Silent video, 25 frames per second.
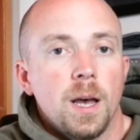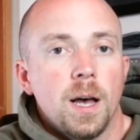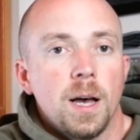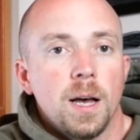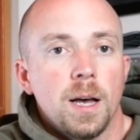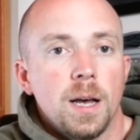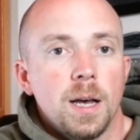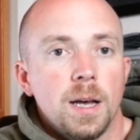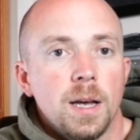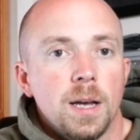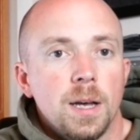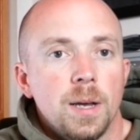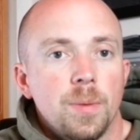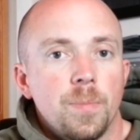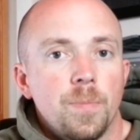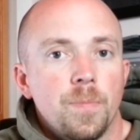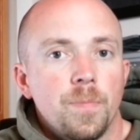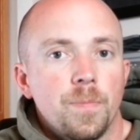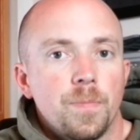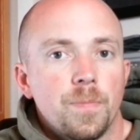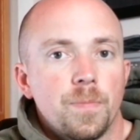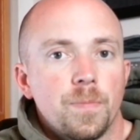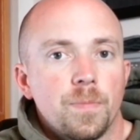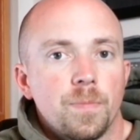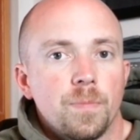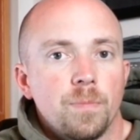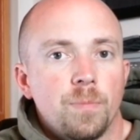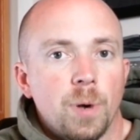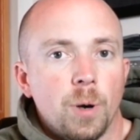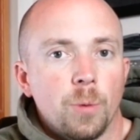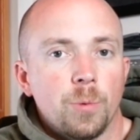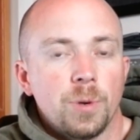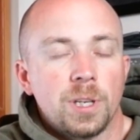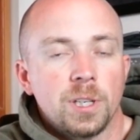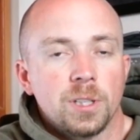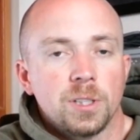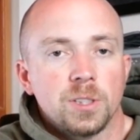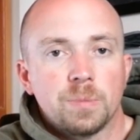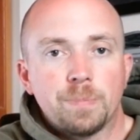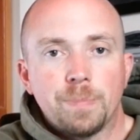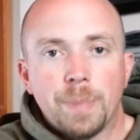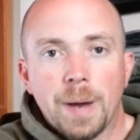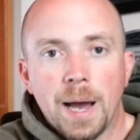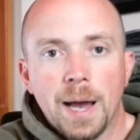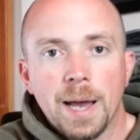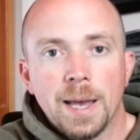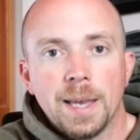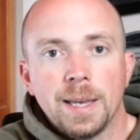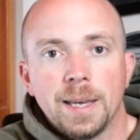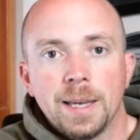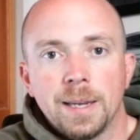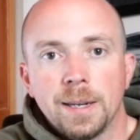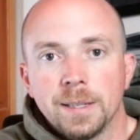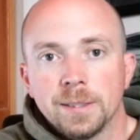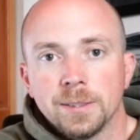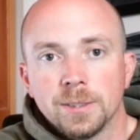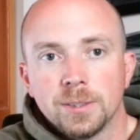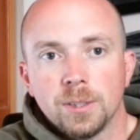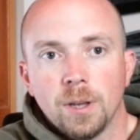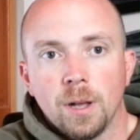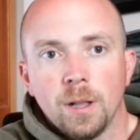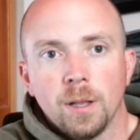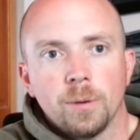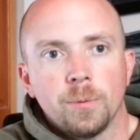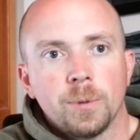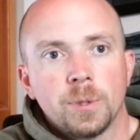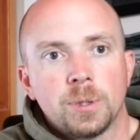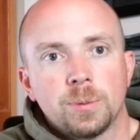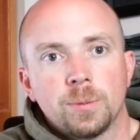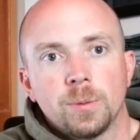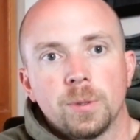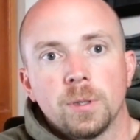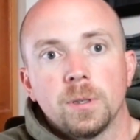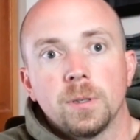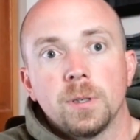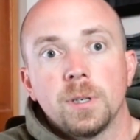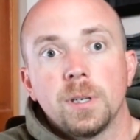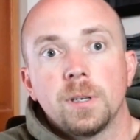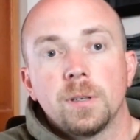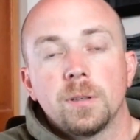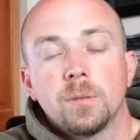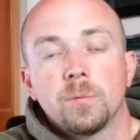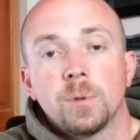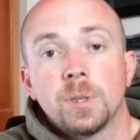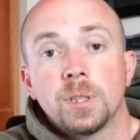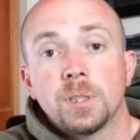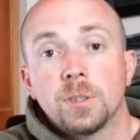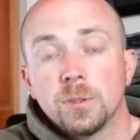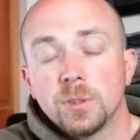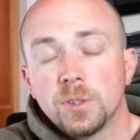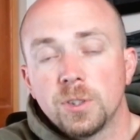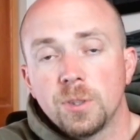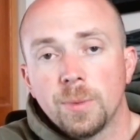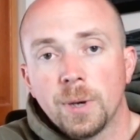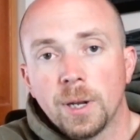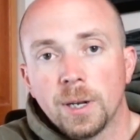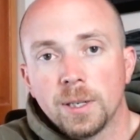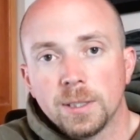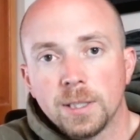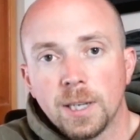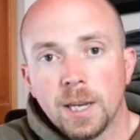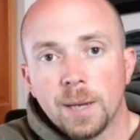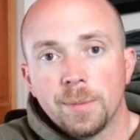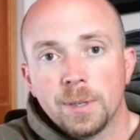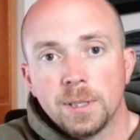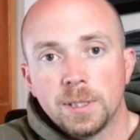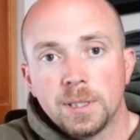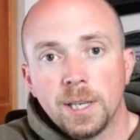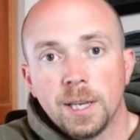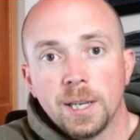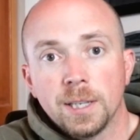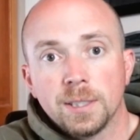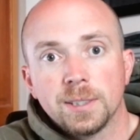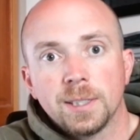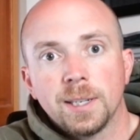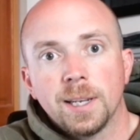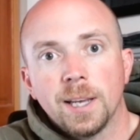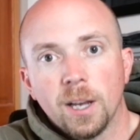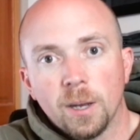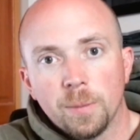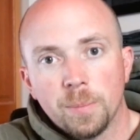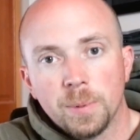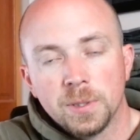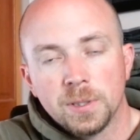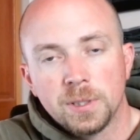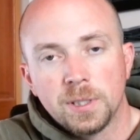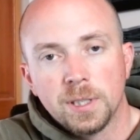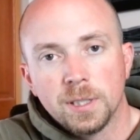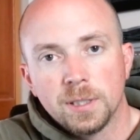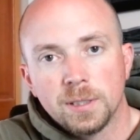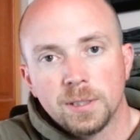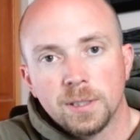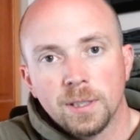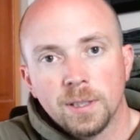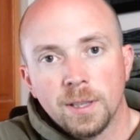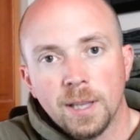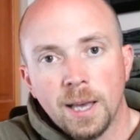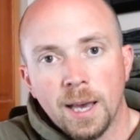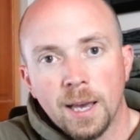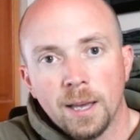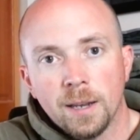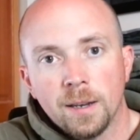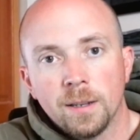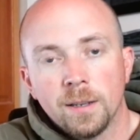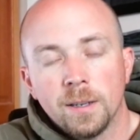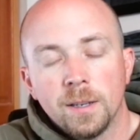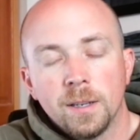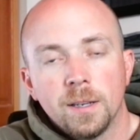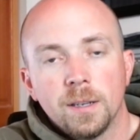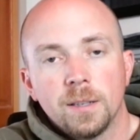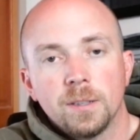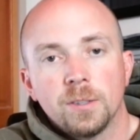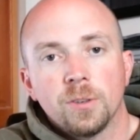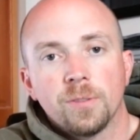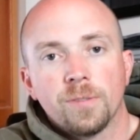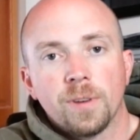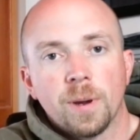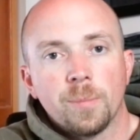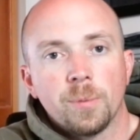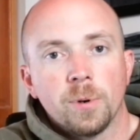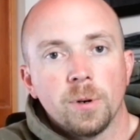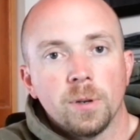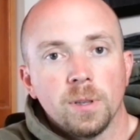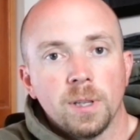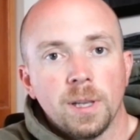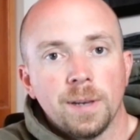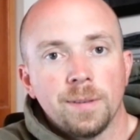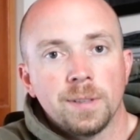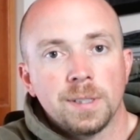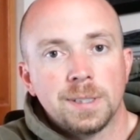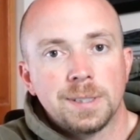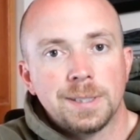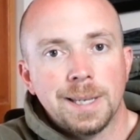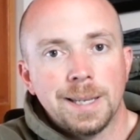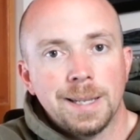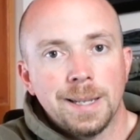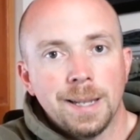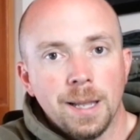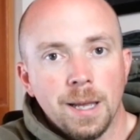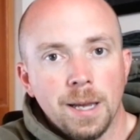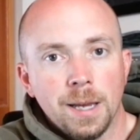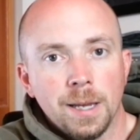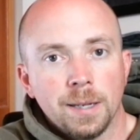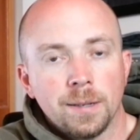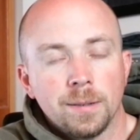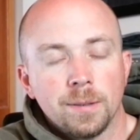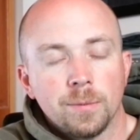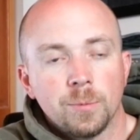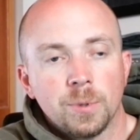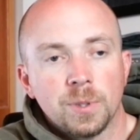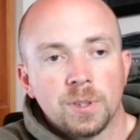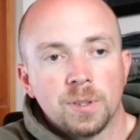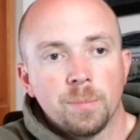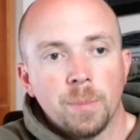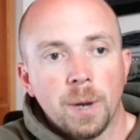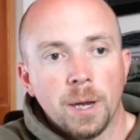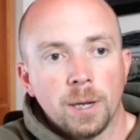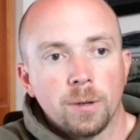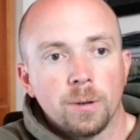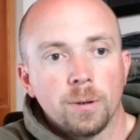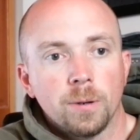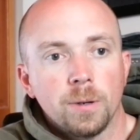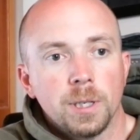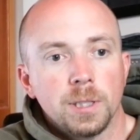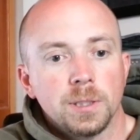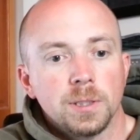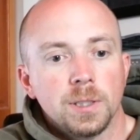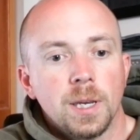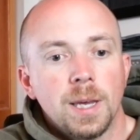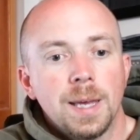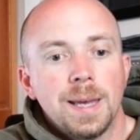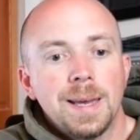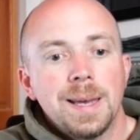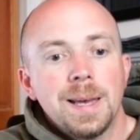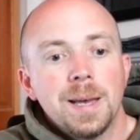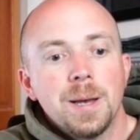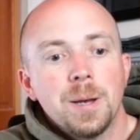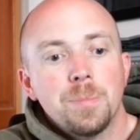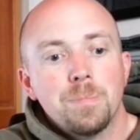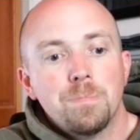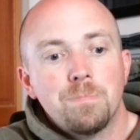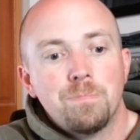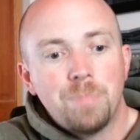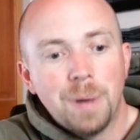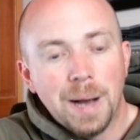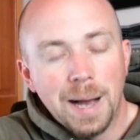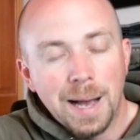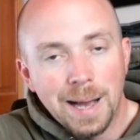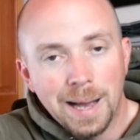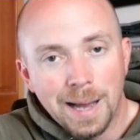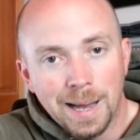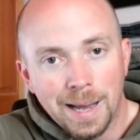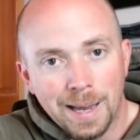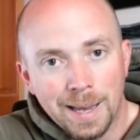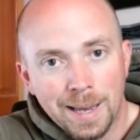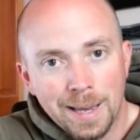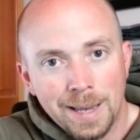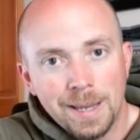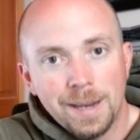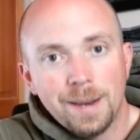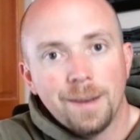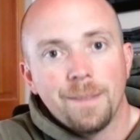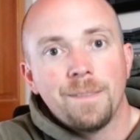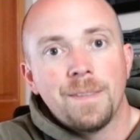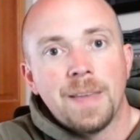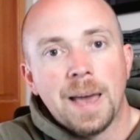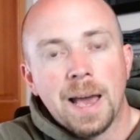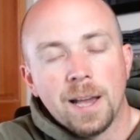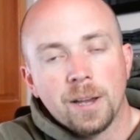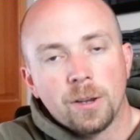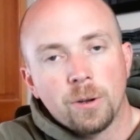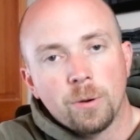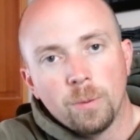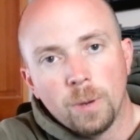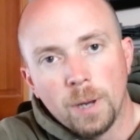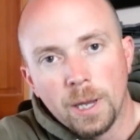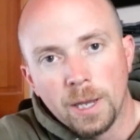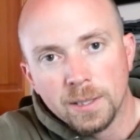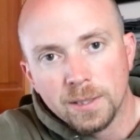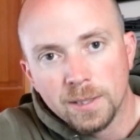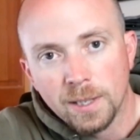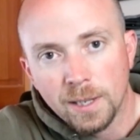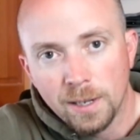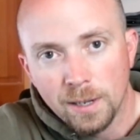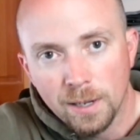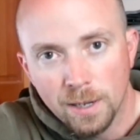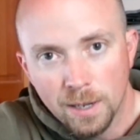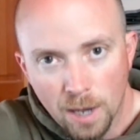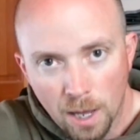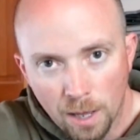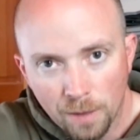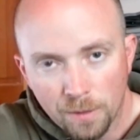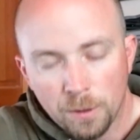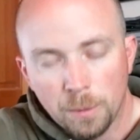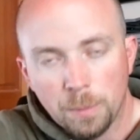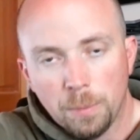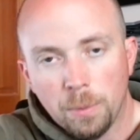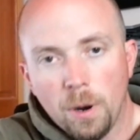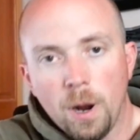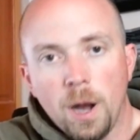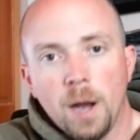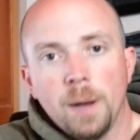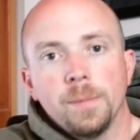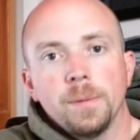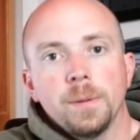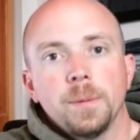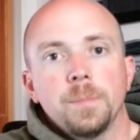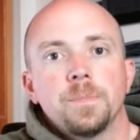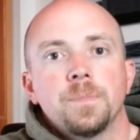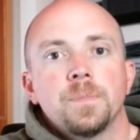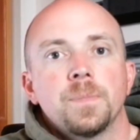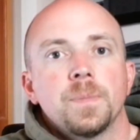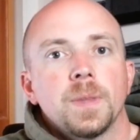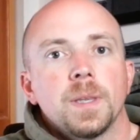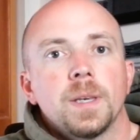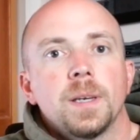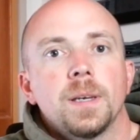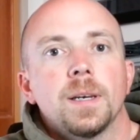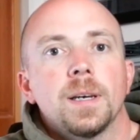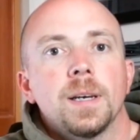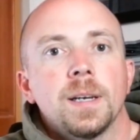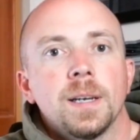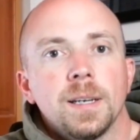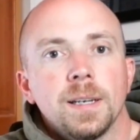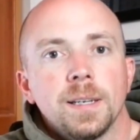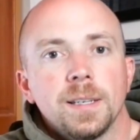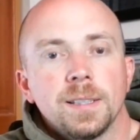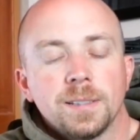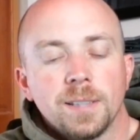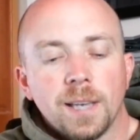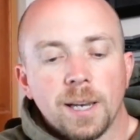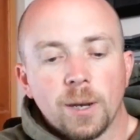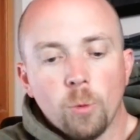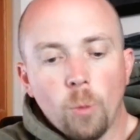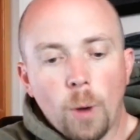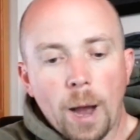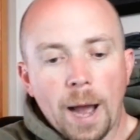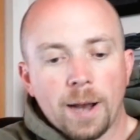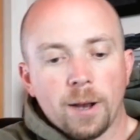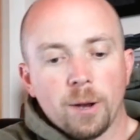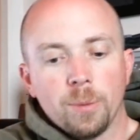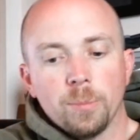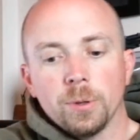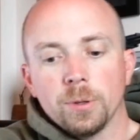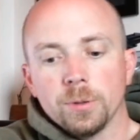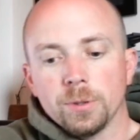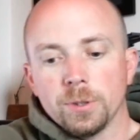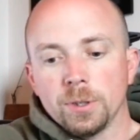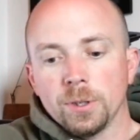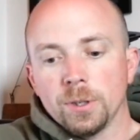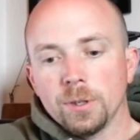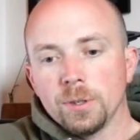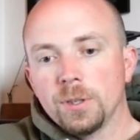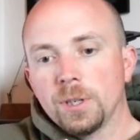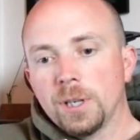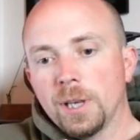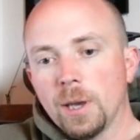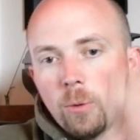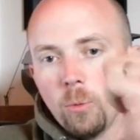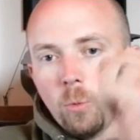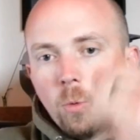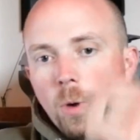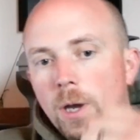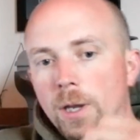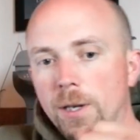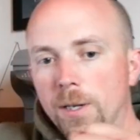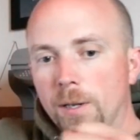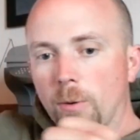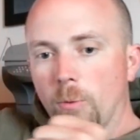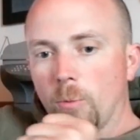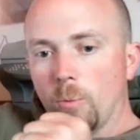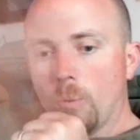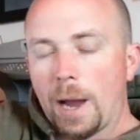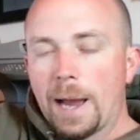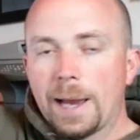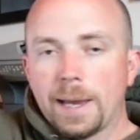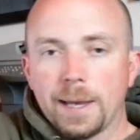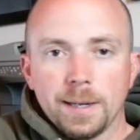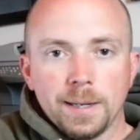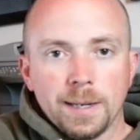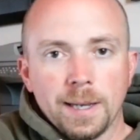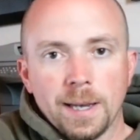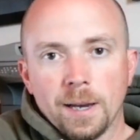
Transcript: Um, but we can just buy and install it, which will reduce the amount of time it takes and help us get to that November 11th deadline with the microgreens. But that creates another problem. Uh, it's like whack a mole, you know, you get one, you whack it